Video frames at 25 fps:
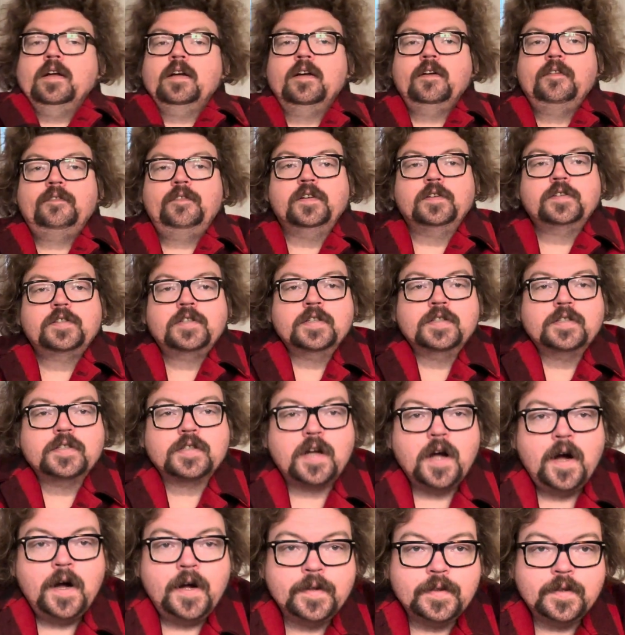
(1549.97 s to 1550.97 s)
Filson's
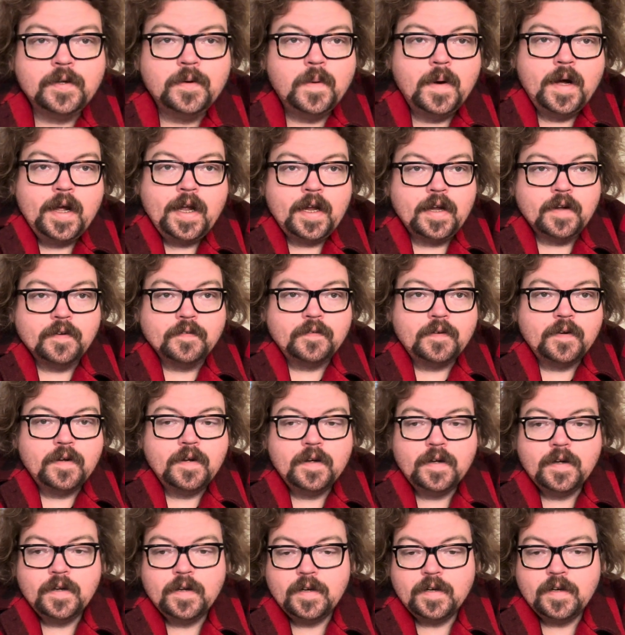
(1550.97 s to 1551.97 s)
gone the way of
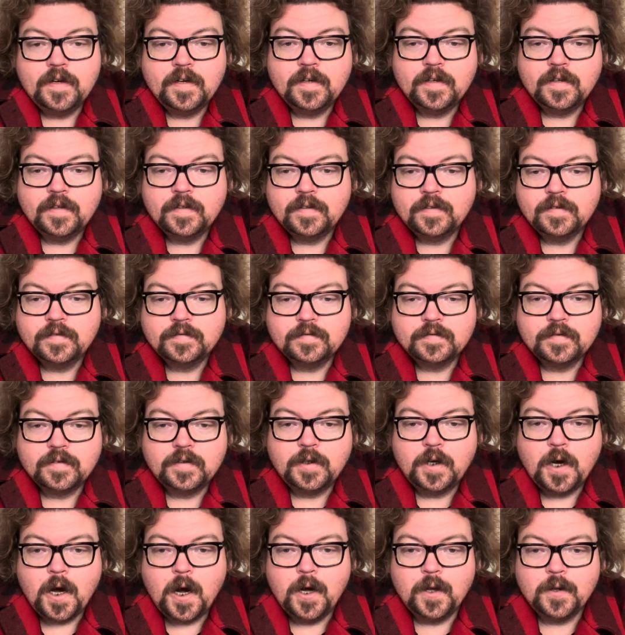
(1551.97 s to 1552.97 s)

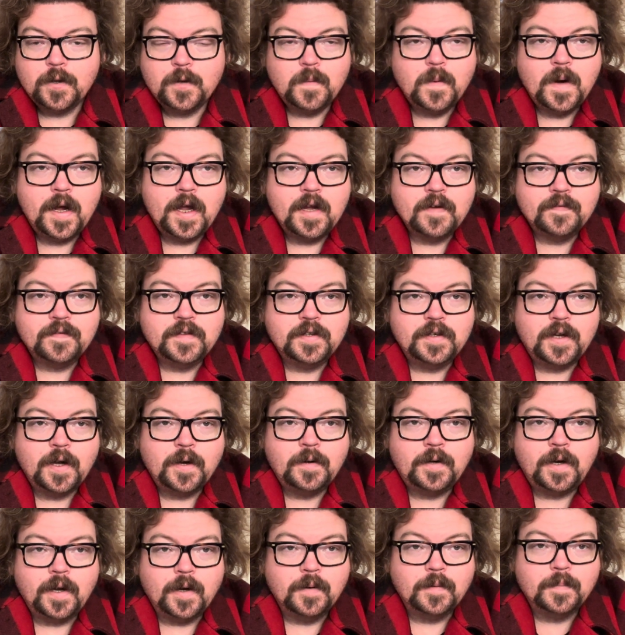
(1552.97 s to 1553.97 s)
the
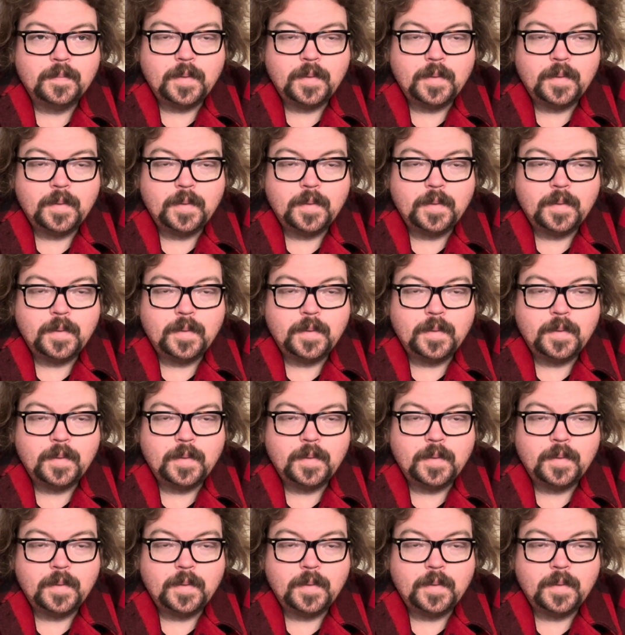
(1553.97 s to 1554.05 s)
dodo,